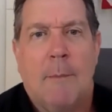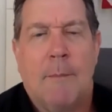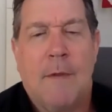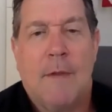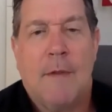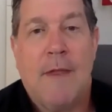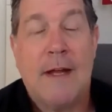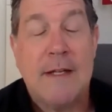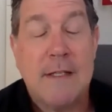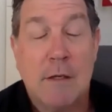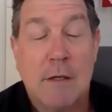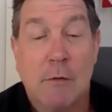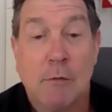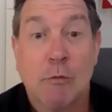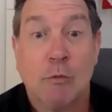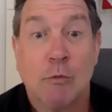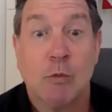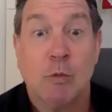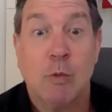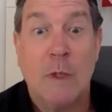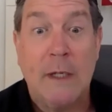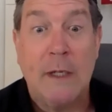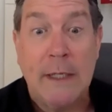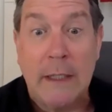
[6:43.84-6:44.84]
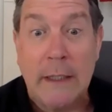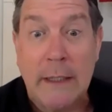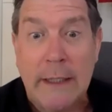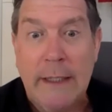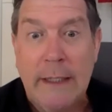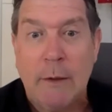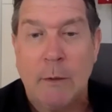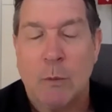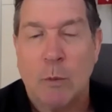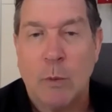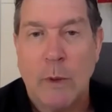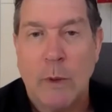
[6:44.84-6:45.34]
that's a
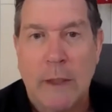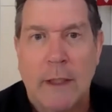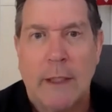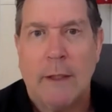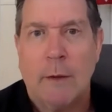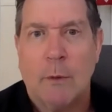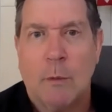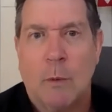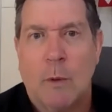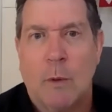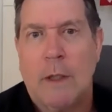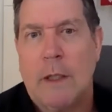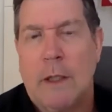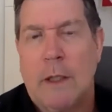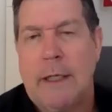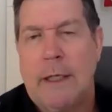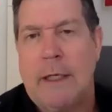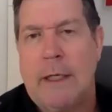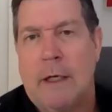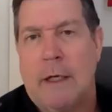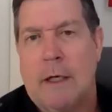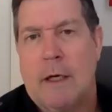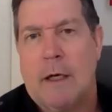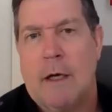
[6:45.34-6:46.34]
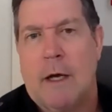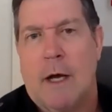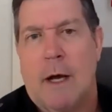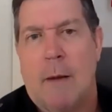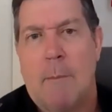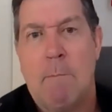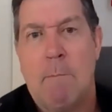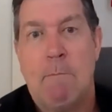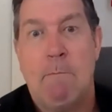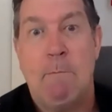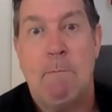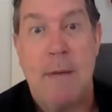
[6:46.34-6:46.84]
really
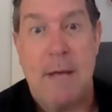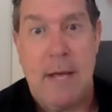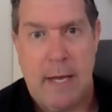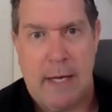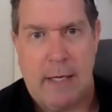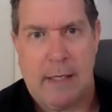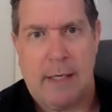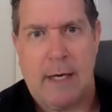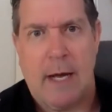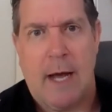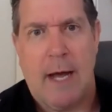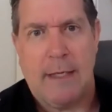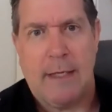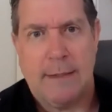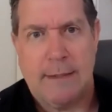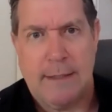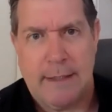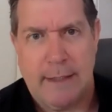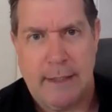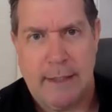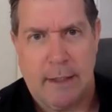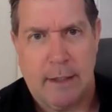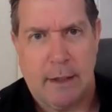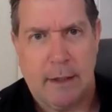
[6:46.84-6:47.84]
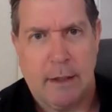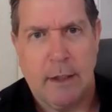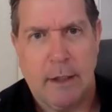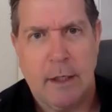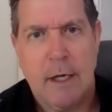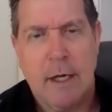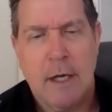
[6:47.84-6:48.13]
big idea.